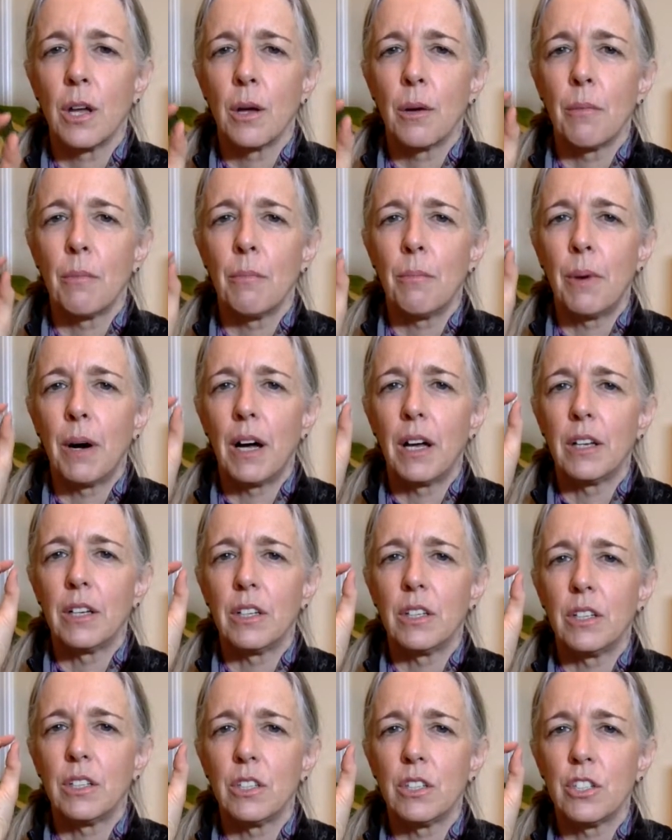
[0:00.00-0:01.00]

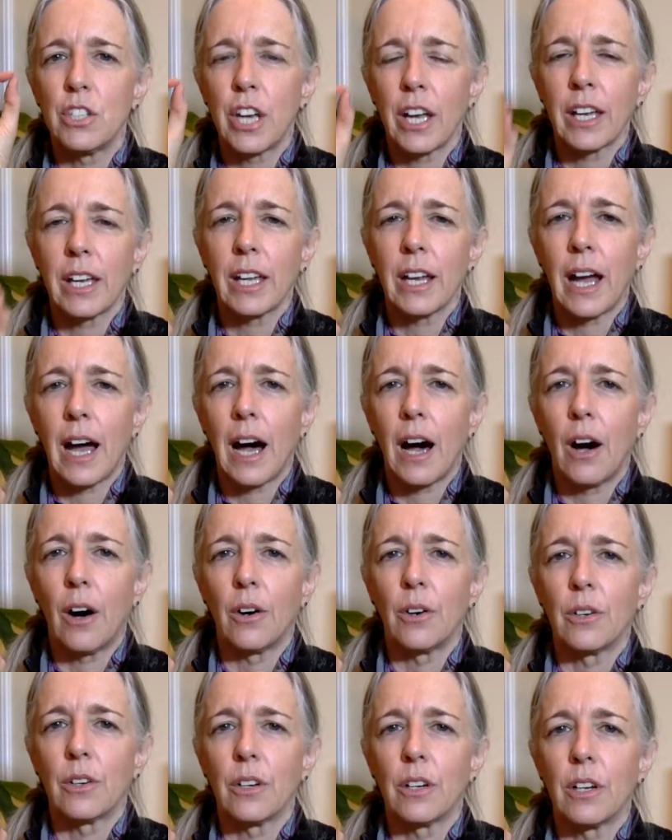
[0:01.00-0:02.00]
but check it
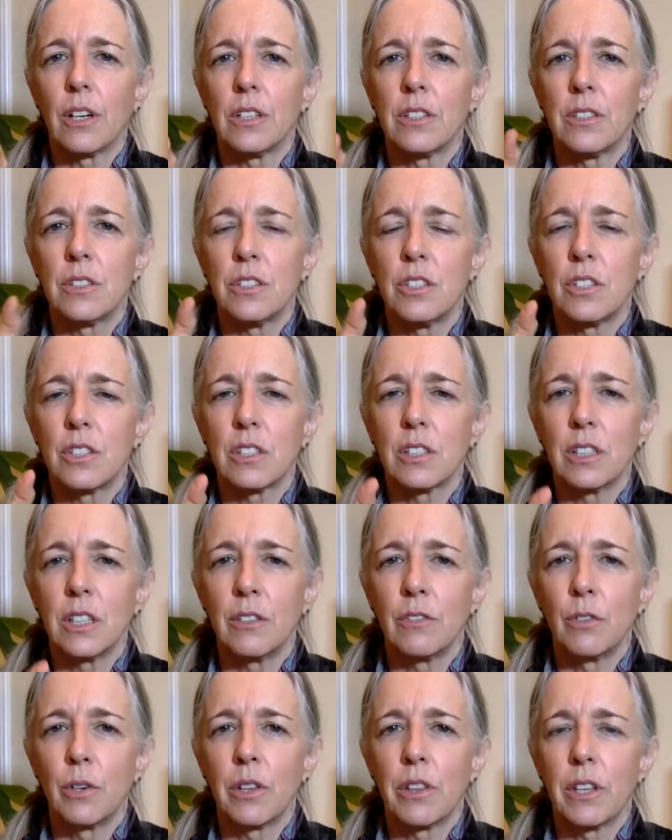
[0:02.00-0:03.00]
out. Just
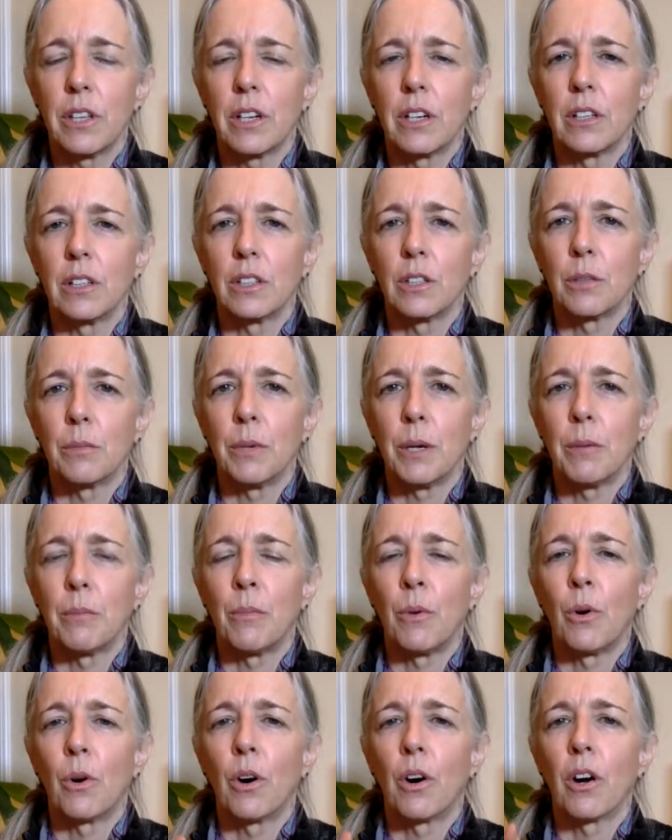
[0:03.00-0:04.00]
live with it a little bit
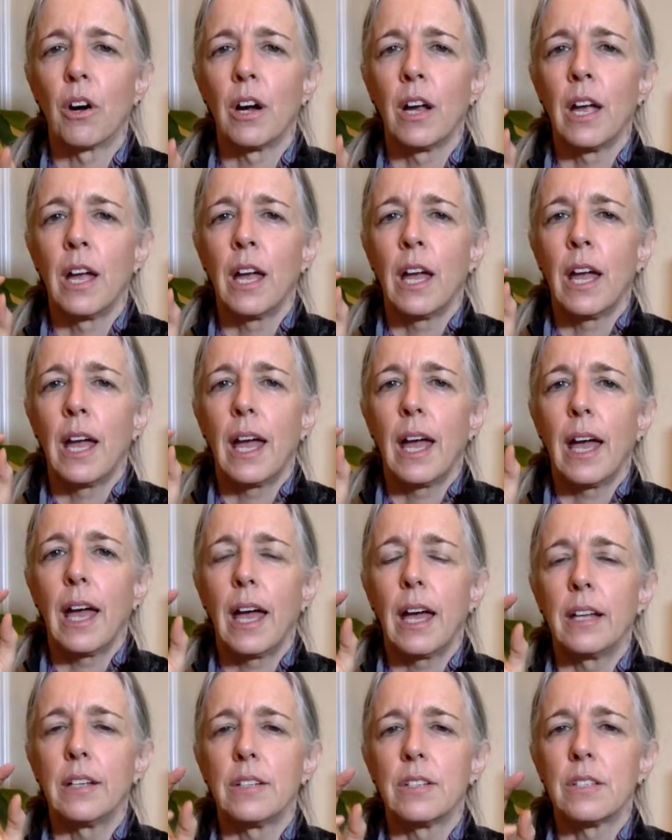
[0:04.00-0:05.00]
more
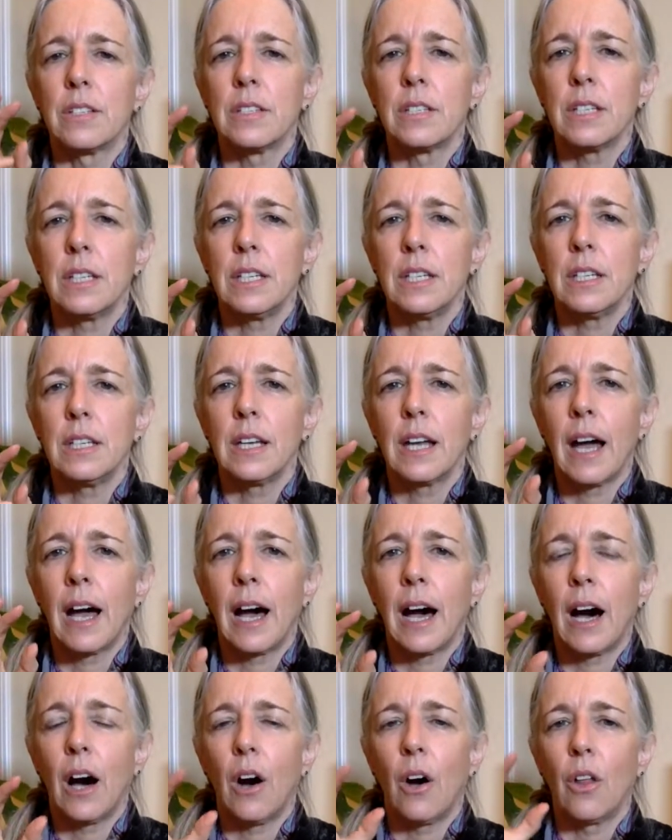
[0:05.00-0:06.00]
and see
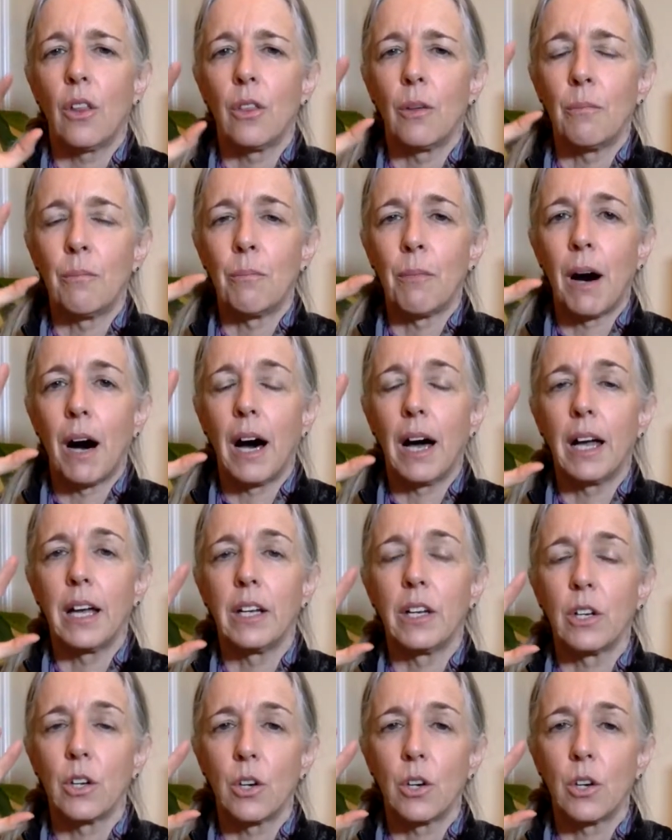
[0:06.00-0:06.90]
how the mind